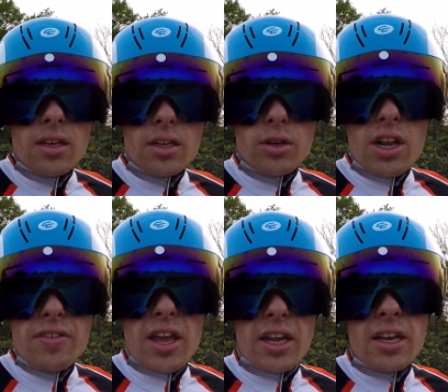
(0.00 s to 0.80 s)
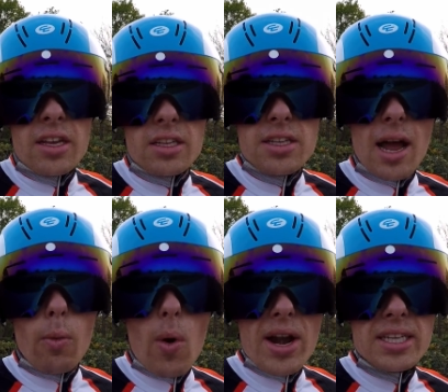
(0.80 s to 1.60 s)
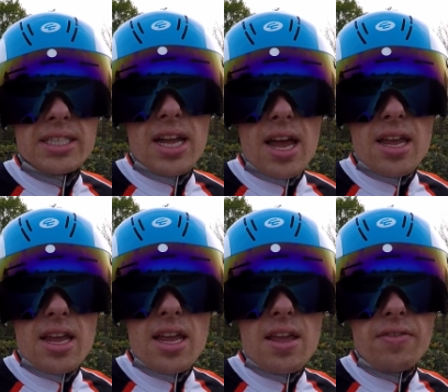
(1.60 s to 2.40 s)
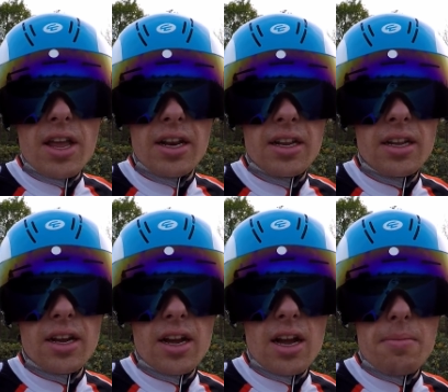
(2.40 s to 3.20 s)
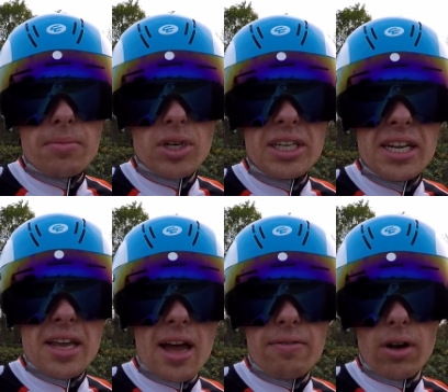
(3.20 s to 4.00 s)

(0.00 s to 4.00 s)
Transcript: good evening it's now wednesday evening um, so i didn't get a